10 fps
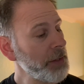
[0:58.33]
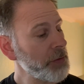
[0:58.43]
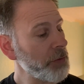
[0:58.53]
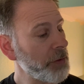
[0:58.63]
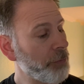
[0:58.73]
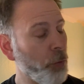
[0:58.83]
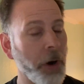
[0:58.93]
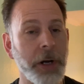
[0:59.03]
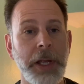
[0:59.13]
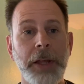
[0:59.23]
sort of
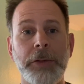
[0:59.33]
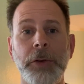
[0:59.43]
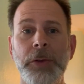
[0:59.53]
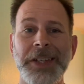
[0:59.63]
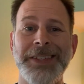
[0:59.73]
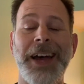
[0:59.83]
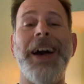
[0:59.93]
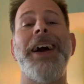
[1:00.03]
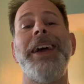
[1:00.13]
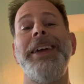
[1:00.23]
working through this
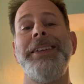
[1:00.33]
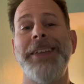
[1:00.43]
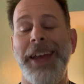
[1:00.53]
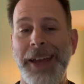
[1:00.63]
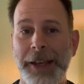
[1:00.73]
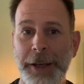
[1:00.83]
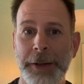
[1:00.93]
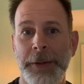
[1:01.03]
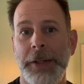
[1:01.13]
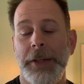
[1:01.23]

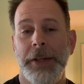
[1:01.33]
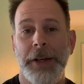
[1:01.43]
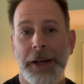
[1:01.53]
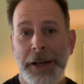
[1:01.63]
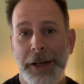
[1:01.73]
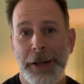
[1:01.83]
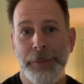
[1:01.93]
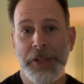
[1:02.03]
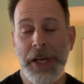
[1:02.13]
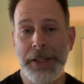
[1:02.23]
high-tech
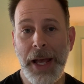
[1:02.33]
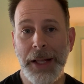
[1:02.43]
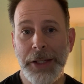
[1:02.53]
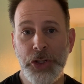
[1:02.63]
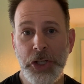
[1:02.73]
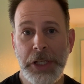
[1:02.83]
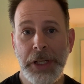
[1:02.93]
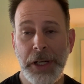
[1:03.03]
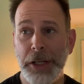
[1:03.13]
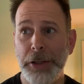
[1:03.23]

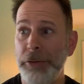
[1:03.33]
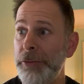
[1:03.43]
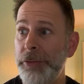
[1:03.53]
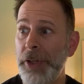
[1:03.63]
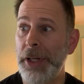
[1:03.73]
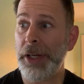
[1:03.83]
technology of